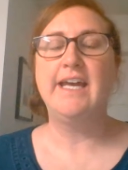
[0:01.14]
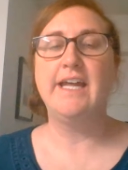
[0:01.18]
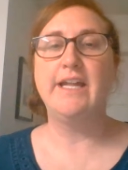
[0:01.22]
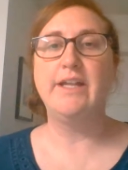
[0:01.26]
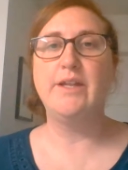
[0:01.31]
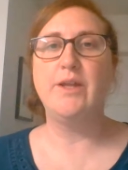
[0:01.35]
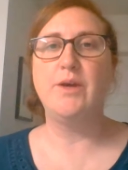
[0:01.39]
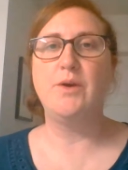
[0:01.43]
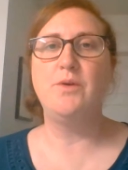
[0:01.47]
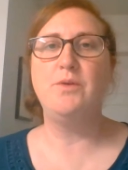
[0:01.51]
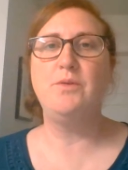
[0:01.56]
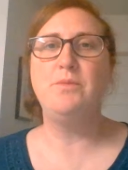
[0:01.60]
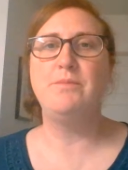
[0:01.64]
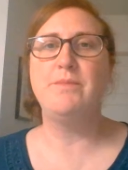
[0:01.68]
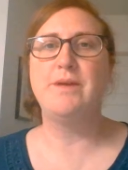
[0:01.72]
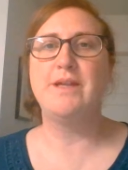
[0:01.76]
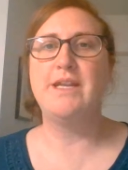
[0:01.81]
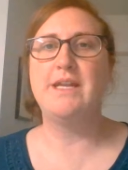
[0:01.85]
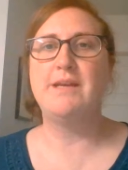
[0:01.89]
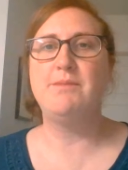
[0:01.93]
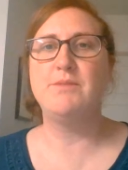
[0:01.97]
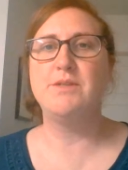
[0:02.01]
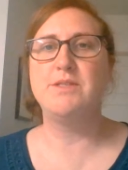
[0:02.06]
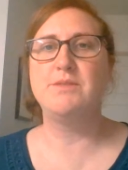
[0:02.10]
Hello, my
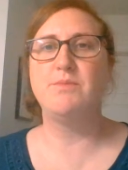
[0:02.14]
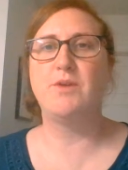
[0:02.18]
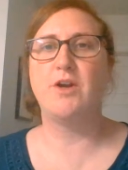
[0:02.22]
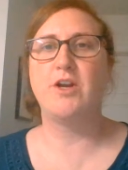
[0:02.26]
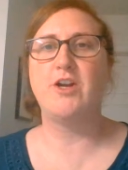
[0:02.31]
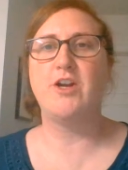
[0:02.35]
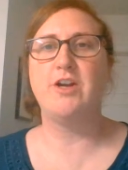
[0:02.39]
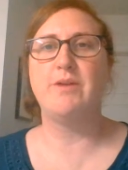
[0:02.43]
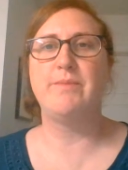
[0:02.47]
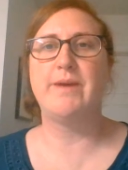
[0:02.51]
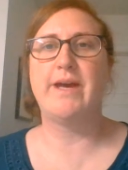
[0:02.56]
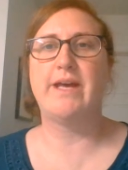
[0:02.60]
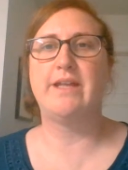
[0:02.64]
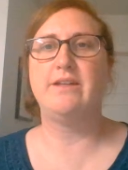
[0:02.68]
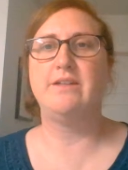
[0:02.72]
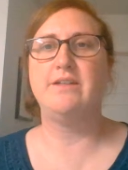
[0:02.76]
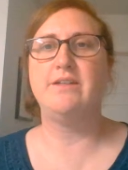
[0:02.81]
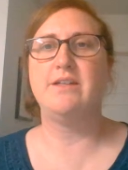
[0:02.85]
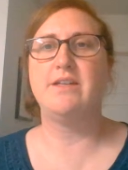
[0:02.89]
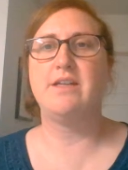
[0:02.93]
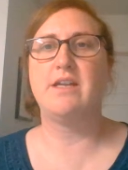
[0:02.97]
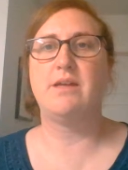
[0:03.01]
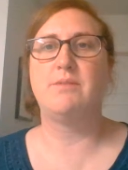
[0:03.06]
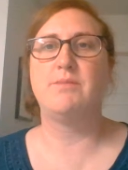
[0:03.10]
name is Margaret
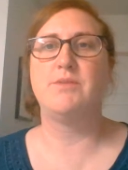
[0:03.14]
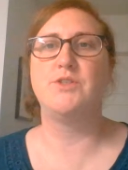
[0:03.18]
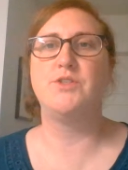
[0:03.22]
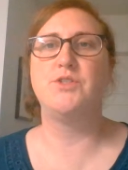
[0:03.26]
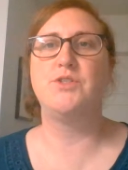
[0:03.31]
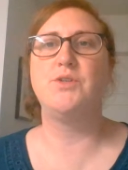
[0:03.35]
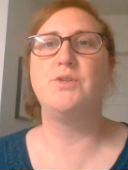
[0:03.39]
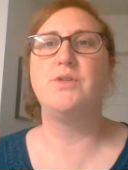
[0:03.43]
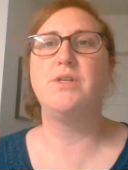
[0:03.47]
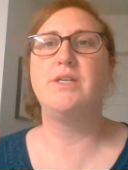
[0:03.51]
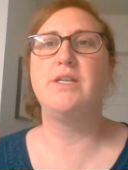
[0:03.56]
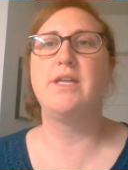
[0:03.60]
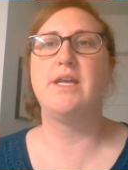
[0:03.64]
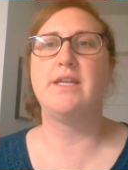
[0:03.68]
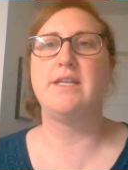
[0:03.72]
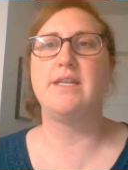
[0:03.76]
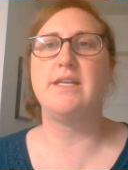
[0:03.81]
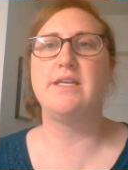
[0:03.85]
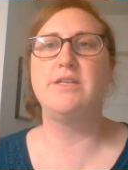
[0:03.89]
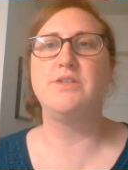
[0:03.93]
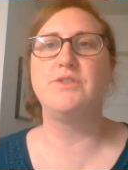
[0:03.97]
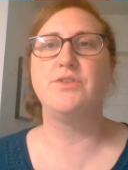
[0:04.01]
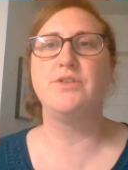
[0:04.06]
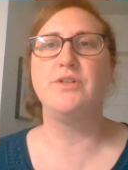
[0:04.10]
Ballard and I'm a student at
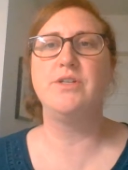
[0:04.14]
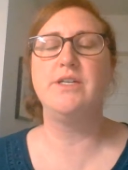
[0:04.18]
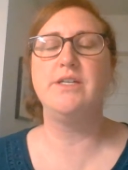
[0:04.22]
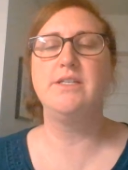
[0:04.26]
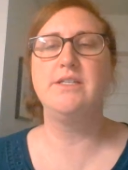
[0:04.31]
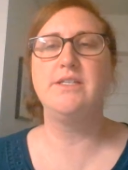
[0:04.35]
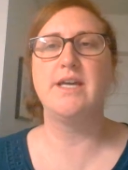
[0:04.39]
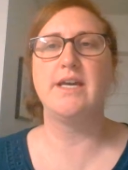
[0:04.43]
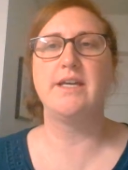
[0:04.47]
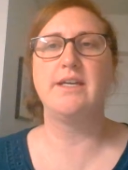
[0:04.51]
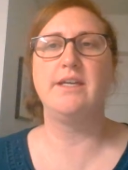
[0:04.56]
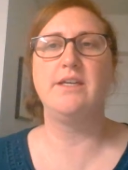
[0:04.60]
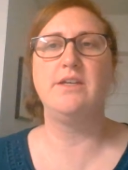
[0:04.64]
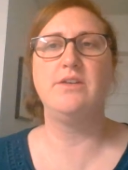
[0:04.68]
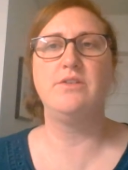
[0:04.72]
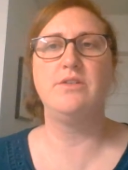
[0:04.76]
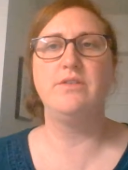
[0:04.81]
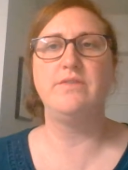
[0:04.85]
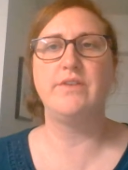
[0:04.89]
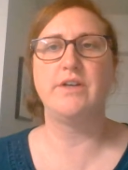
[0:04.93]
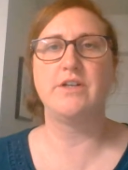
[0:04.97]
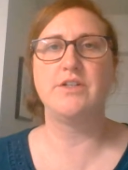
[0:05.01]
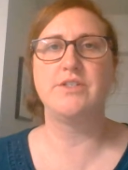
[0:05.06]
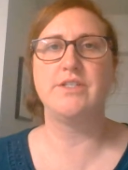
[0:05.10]
Eastern Kentucky
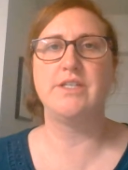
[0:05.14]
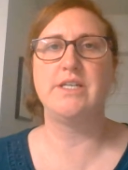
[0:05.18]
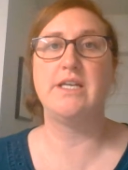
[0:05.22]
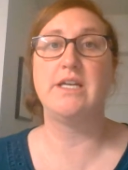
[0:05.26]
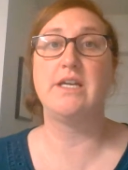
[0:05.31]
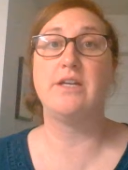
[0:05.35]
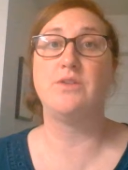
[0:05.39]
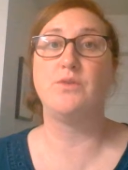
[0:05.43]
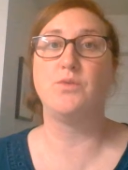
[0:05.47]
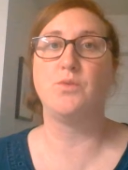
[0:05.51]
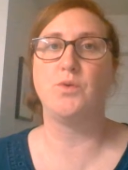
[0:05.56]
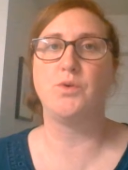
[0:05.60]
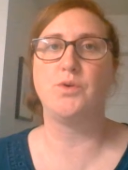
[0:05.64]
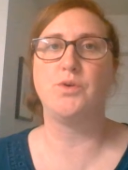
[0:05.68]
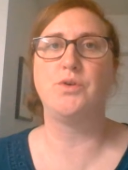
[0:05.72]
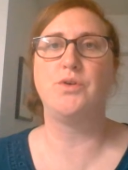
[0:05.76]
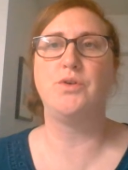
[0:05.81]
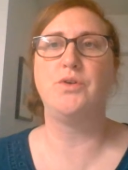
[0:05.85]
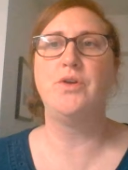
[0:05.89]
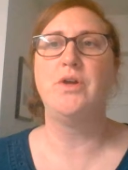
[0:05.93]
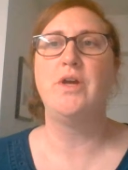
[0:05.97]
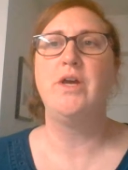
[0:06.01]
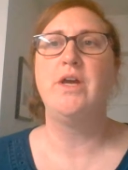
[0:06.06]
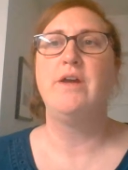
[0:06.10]
University in the
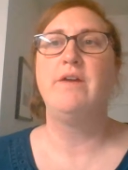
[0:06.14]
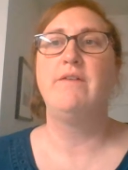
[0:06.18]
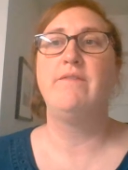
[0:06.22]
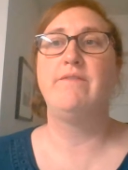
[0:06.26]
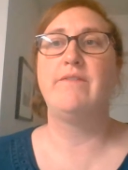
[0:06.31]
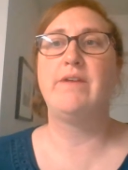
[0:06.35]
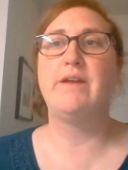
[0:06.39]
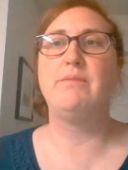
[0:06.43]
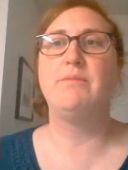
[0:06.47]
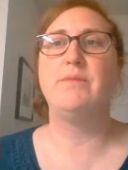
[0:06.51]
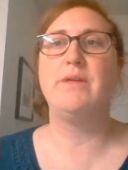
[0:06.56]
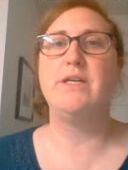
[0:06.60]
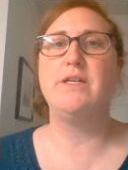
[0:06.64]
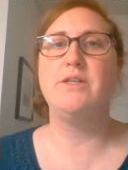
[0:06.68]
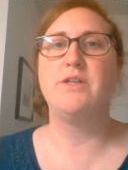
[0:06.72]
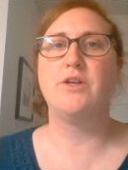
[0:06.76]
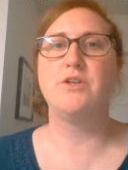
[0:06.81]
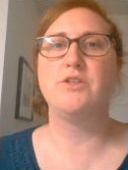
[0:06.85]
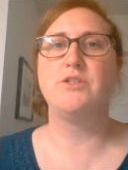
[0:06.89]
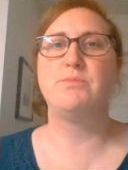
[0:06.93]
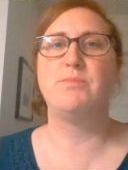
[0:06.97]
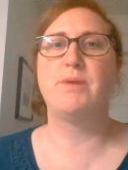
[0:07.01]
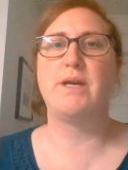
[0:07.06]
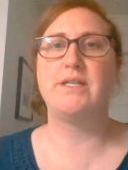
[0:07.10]
Rural Family
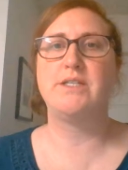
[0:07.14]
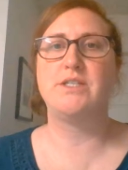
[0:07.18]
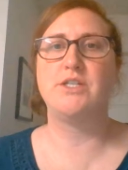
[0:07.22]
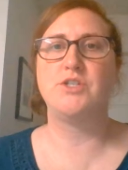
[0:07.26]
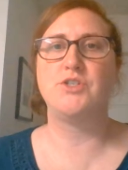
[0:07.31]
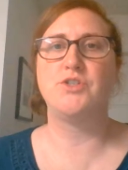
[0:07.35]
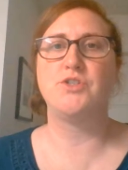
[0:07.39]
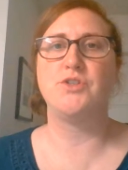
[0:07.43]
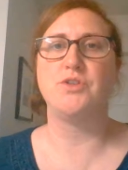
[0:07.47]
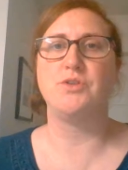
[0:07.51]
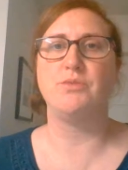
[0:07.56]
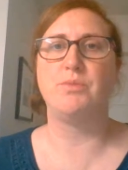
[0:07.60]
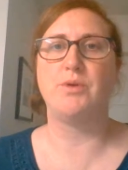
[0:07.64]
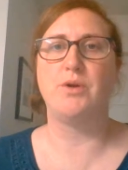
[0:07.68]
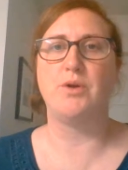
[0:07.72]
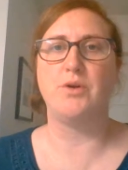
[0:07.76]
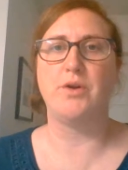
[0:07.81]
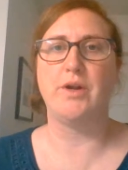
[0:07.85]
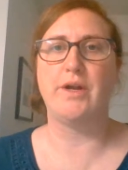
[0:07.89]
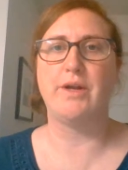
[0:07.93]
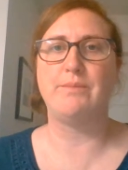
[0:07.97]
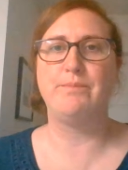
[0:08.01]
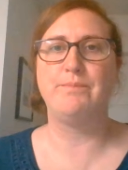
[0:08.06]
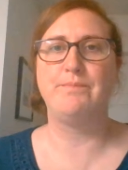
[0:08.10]
Nurse Practitioner
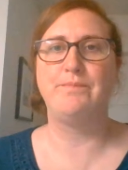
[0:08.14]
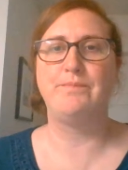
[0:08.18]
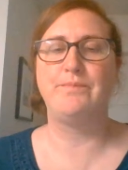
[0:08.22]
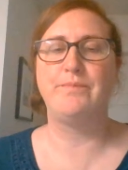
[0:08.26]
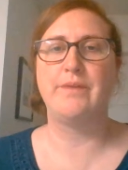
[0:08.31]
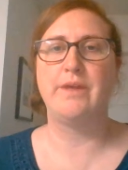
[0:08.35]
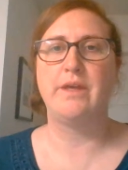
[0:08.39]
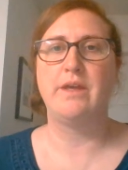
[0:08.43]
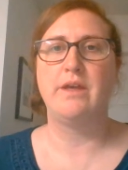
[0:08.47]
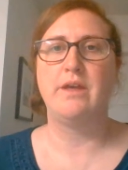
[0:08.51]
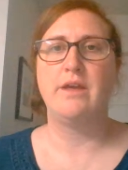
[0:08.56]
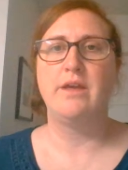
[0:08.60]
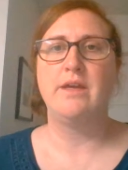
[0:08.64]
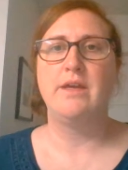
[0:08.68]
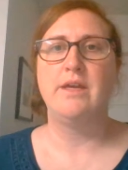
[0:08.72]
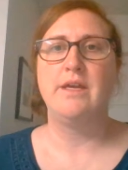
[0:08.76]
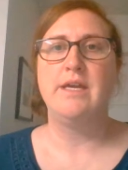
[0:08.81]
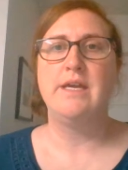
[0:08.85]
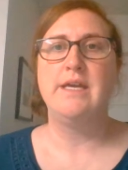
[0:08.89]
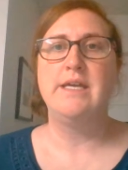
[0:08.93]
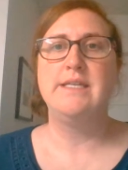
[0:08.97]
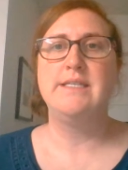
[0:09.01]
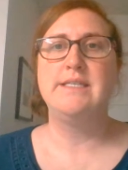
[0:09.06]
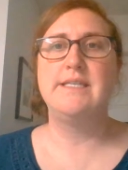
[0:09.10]
program.
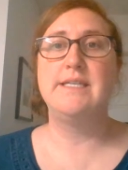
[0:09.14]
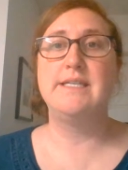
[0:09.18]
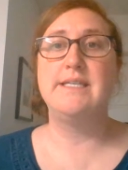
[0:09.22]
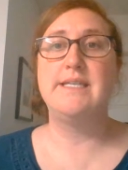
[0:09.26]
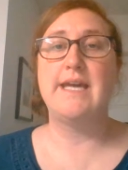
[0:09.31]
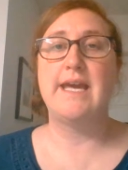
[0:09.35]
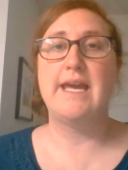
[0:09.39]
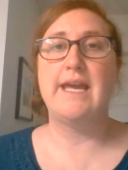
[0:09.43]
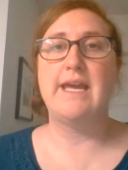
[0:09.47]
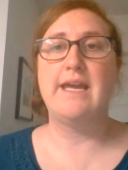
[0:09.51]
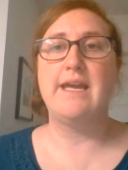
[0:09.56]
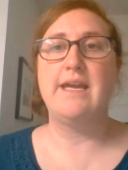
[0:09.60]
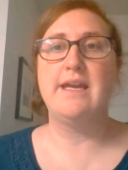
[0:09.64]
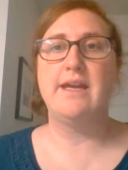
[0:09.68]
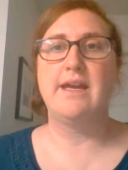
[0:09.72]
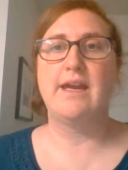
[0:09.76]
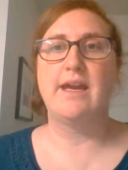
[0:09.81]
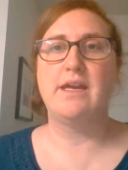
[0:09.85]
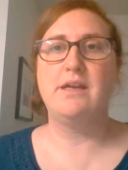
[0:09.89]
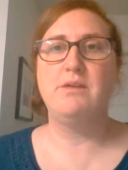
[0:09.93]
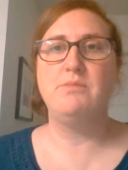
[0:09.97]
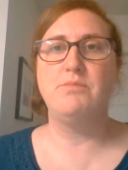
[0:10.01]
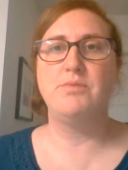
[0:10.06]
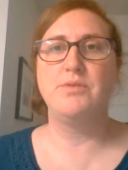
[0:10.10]
Today,
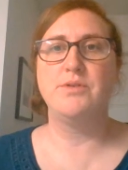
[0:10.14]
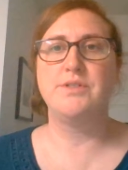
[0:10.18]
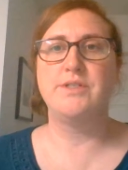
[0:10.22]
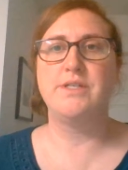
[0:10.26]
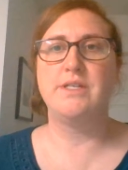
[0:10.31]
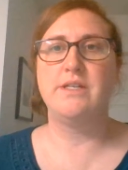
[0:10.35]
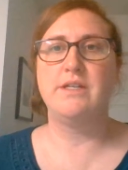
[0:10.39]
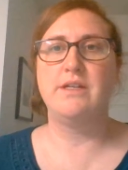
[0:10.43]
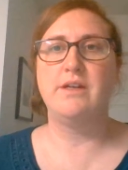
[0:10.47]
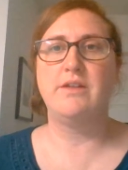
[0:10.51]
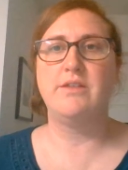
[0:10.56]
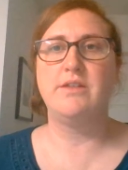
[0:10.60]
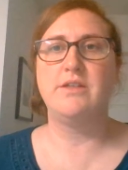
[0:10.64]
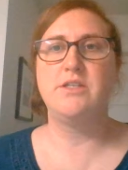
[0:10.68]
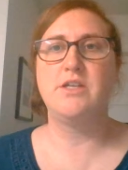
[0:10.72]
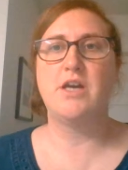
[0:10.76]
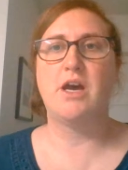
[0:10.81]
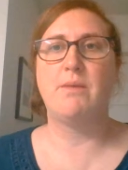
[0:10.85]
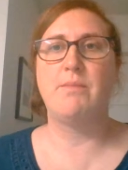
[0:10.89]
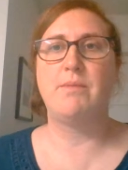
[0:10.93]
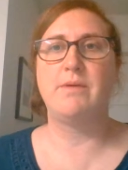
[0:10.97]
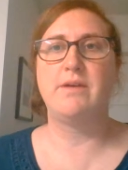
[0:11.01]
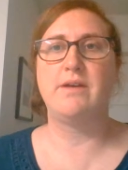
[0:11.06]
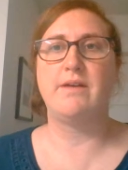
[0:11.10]
I am presenting on the
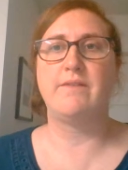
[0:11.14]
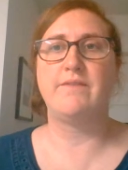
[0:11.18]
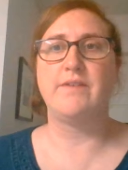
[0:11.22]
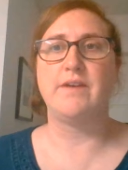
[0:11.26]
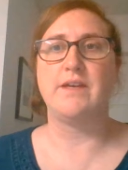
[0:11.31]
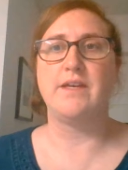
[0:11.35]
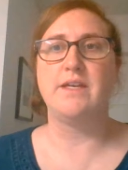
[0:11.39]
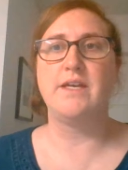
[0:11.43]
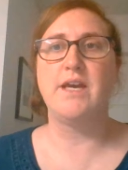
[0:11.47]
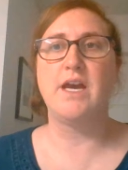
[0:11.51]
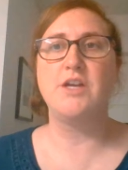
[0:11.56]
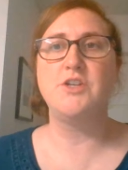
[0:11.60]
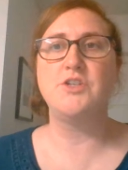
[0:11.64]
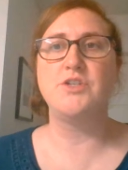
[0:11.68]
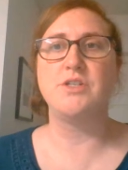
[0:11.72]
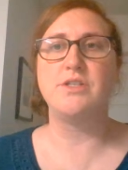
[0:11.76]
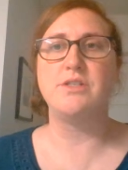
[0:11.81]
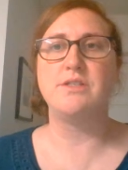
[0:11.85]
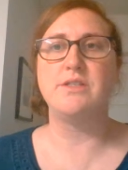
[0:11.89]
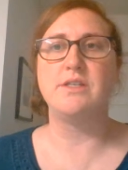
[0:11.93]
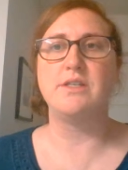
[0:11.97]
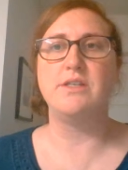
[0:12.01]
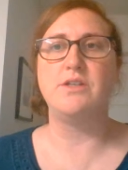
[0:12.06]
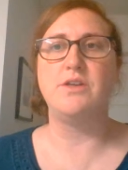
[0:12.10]
topic of
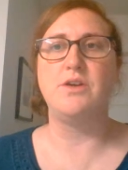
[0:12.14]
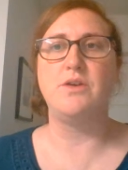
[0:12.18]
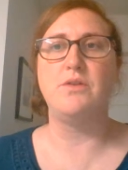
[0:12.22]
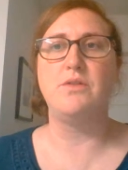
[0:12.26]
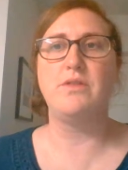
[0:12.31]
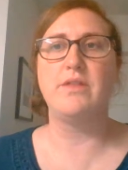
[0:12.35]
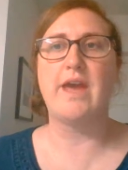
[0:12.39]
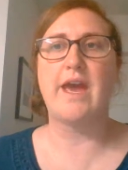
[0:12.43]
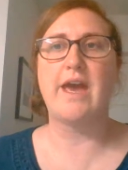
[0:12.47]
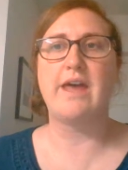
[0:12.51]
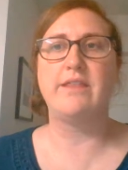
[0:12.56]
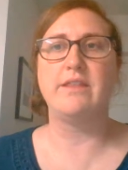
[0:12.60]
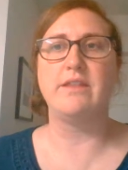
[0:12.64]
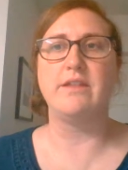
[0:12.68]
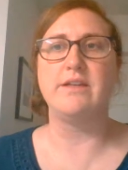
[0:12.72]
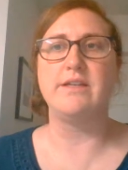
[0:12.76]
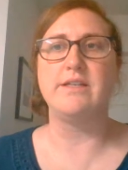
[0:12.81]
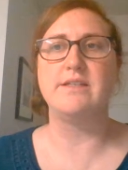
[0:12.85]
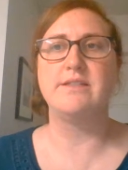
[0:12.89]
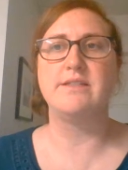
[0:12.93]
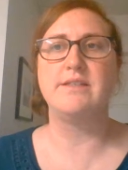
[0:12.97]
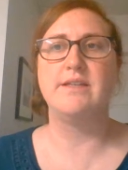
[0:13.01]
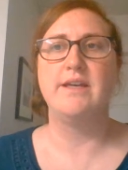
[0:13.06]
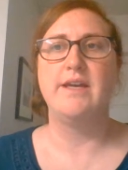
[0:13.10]
concussions in youth
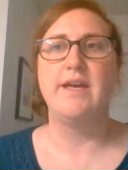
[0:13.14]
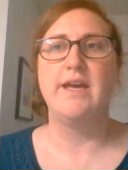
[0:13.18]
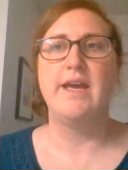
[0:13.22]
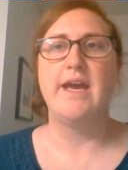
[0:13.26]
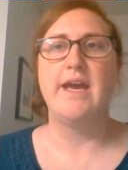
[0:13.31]
athletes